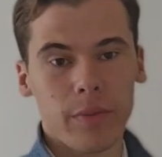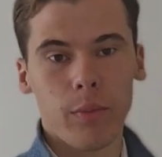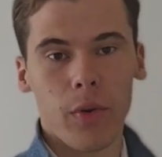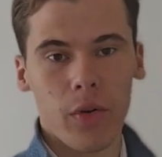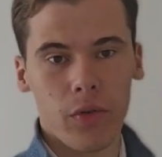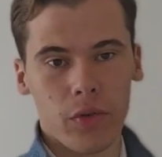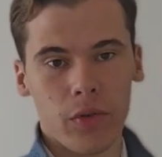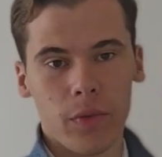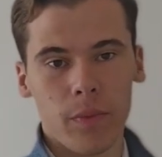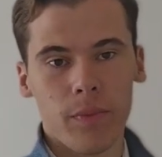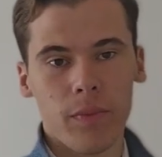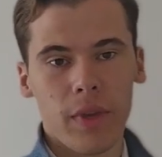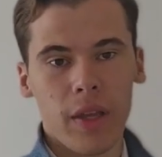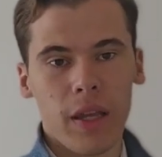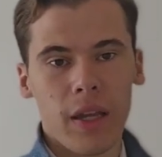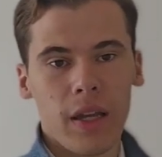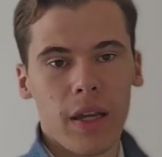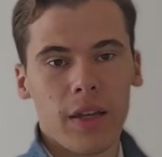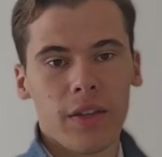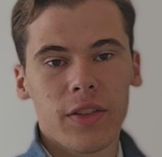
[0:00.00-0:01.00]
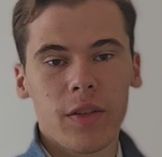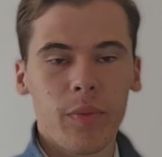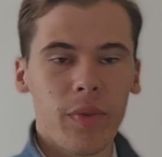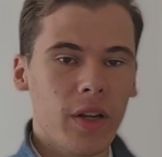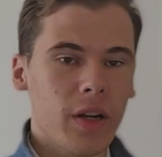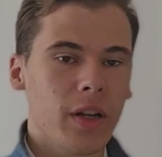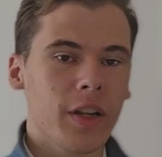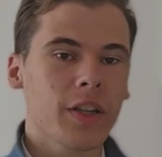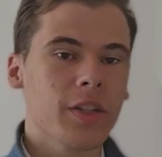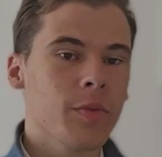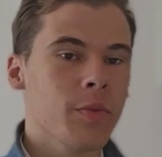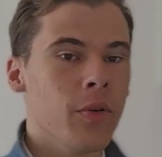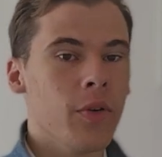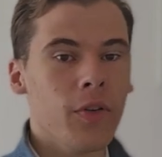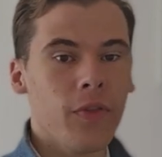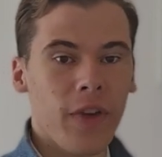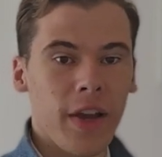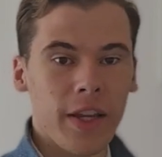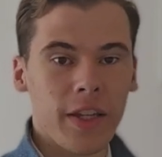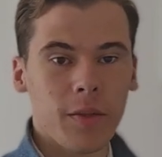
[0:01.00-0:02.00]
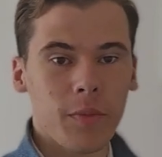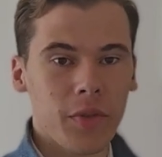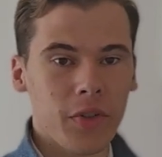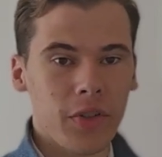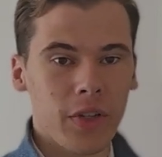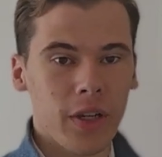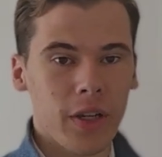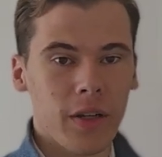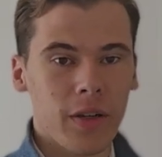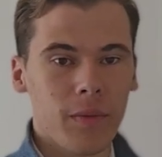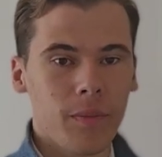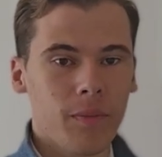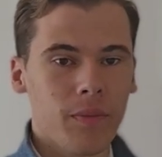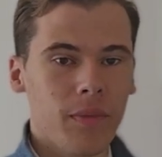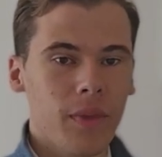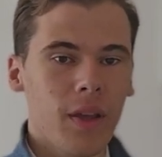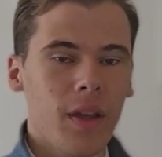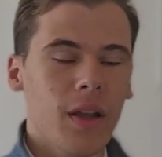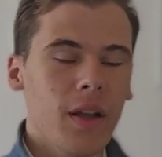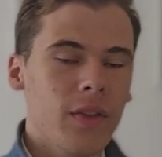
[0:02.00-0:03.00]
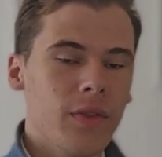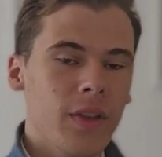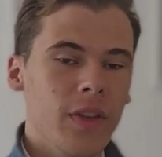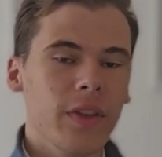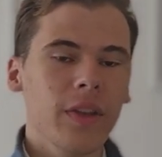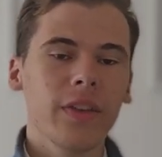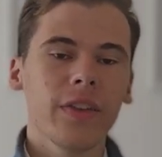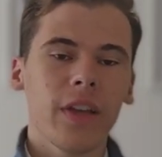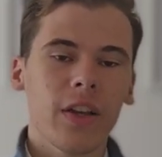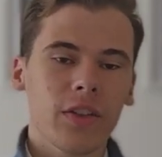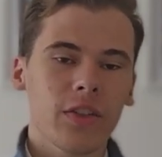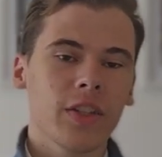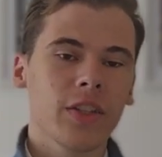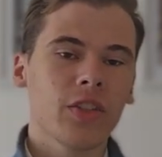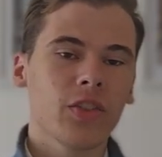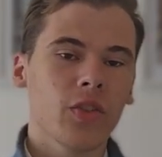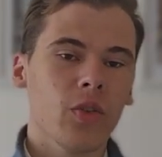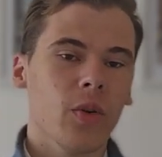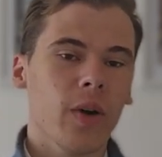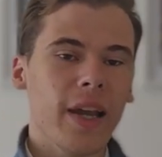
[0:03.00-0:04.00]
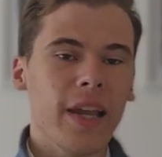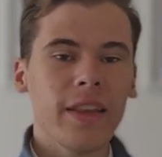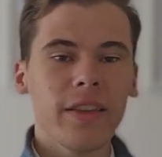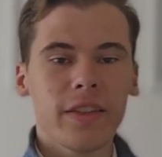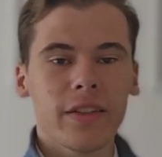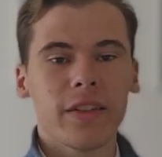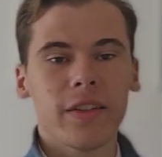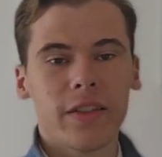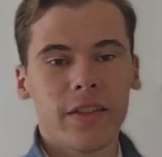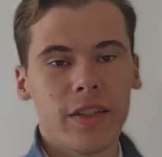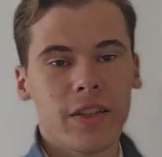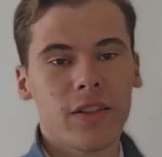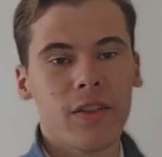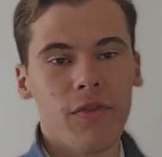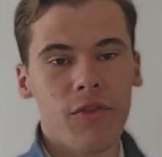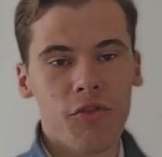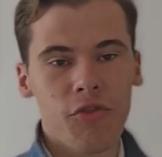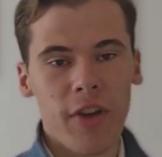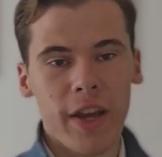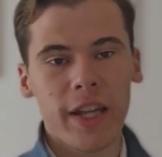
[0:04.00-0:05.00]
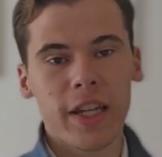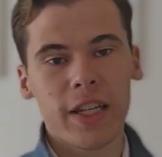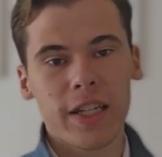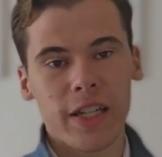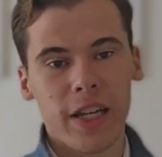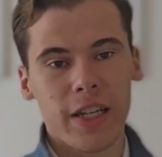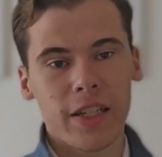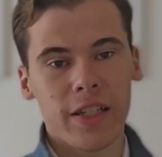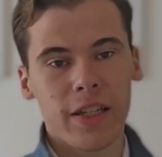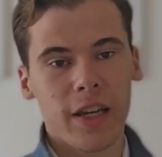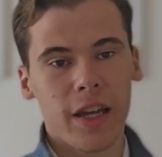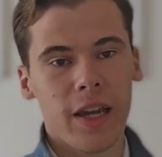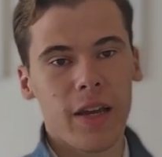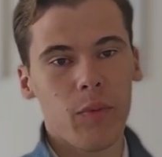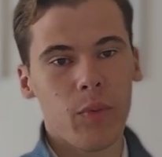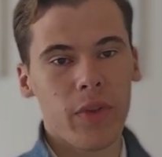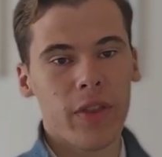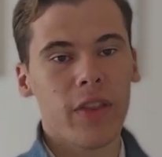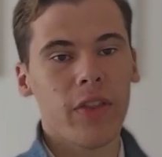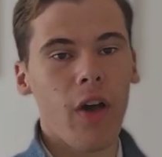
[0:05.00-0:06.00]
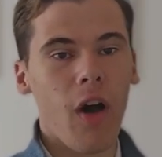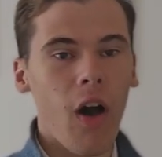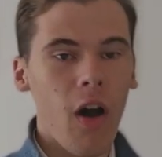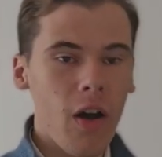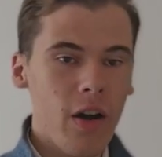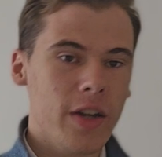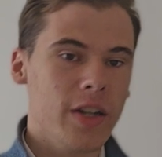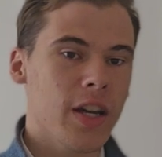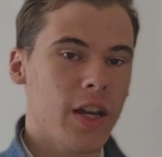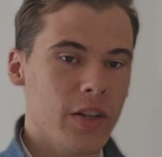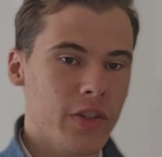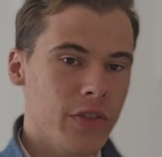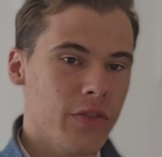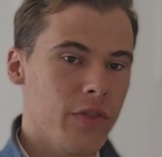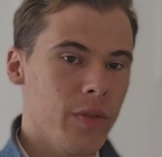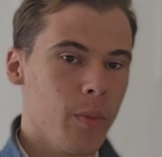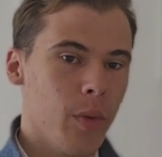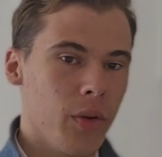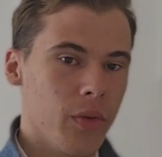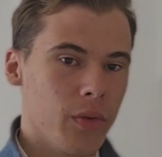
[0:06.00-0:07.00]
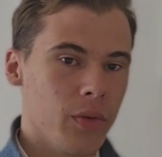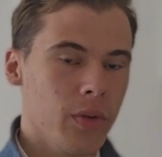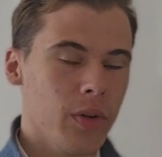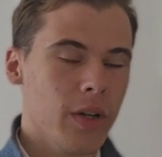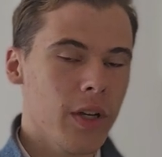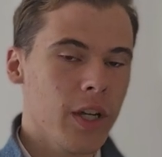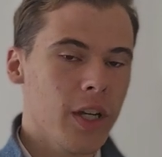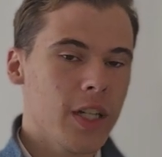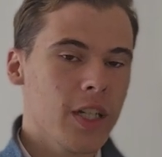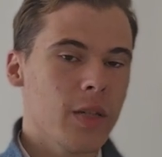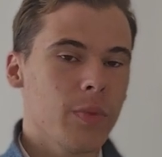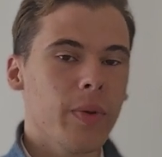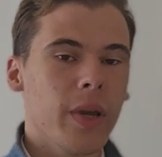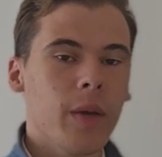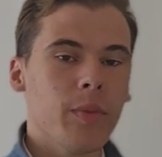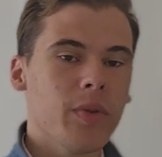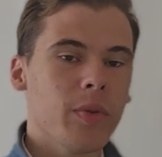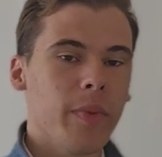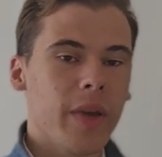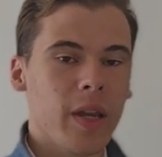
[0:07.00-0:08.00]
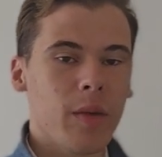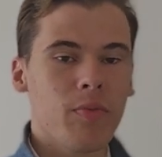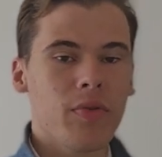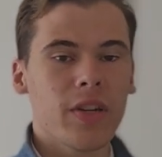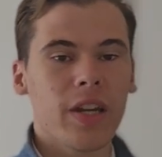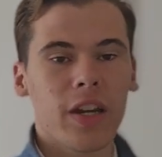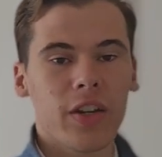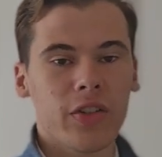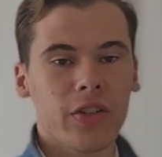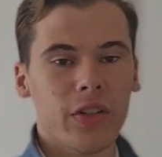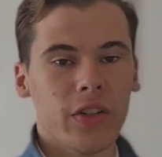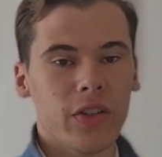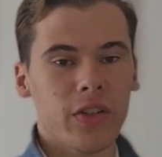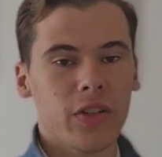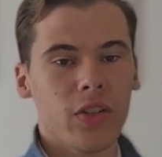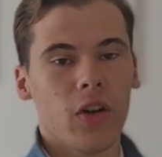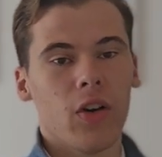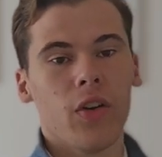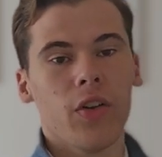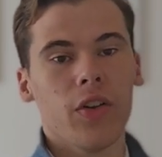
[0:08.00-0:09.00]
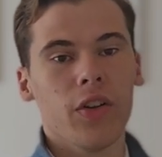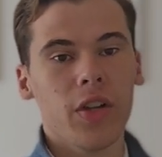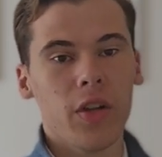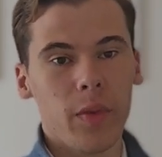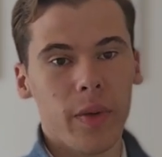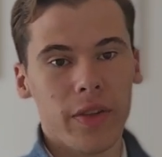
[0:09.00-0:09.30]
model, something like a support vector machine, then these actually store instances of the training data within the architecture of the model to be able to make predictions on new